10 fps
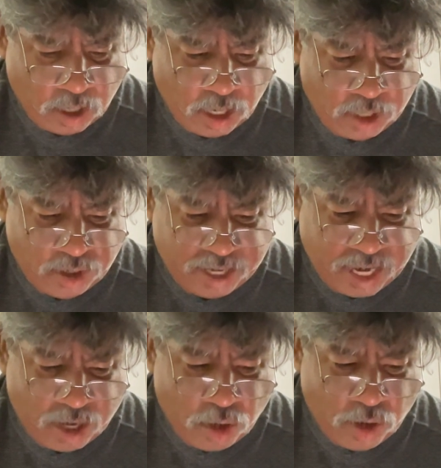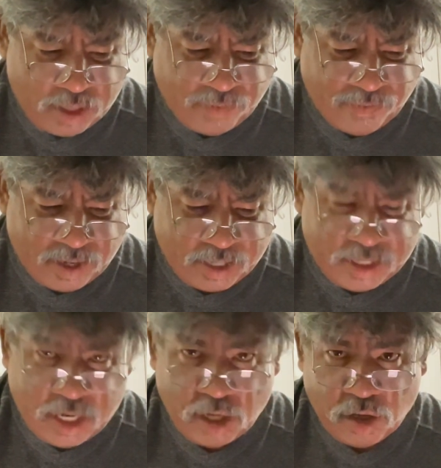you can't go after Franklin
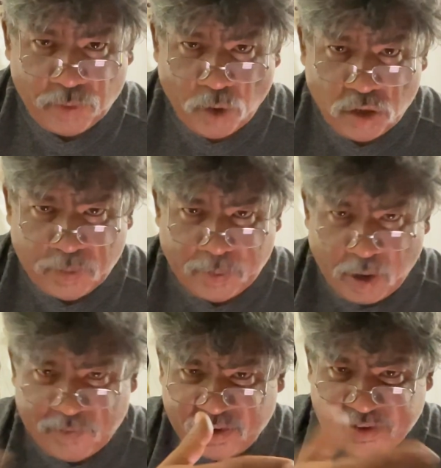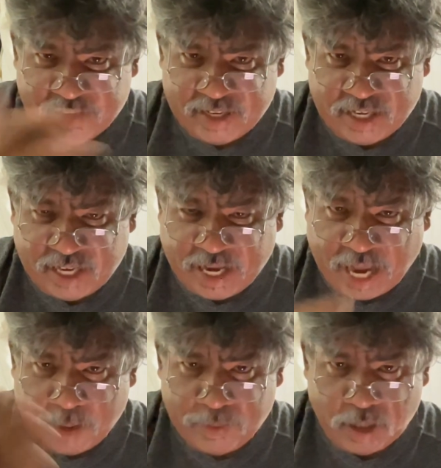Delano Roosevelt and the
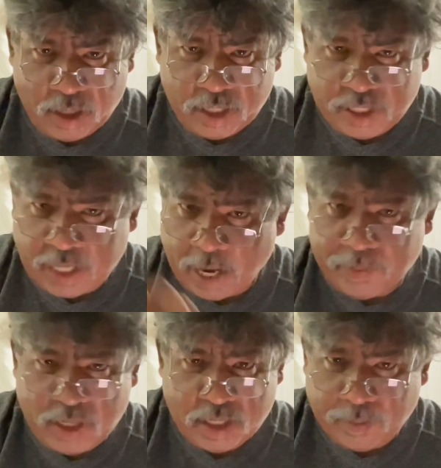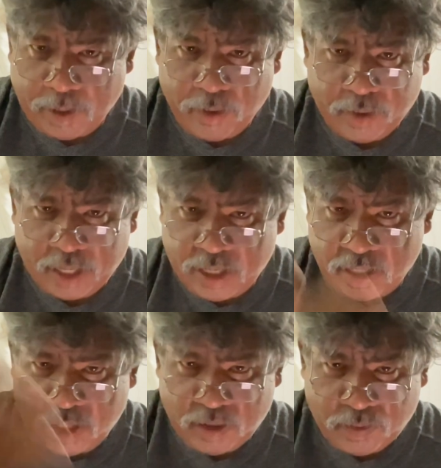Japanese
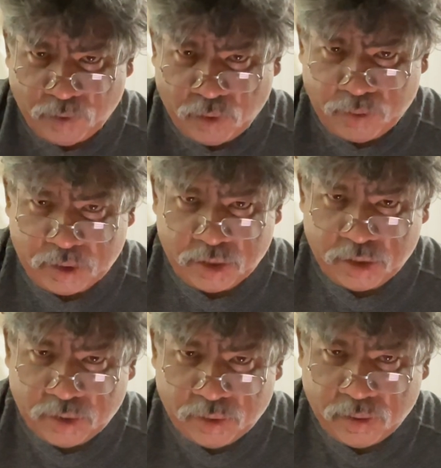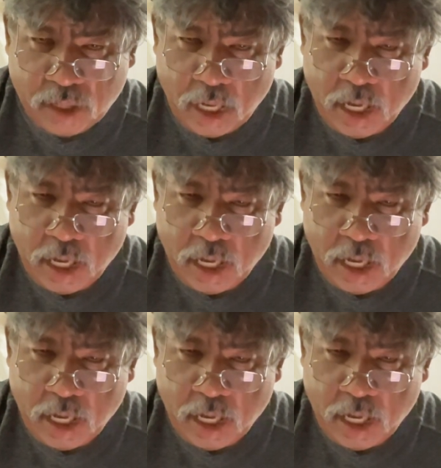Americans in World War II.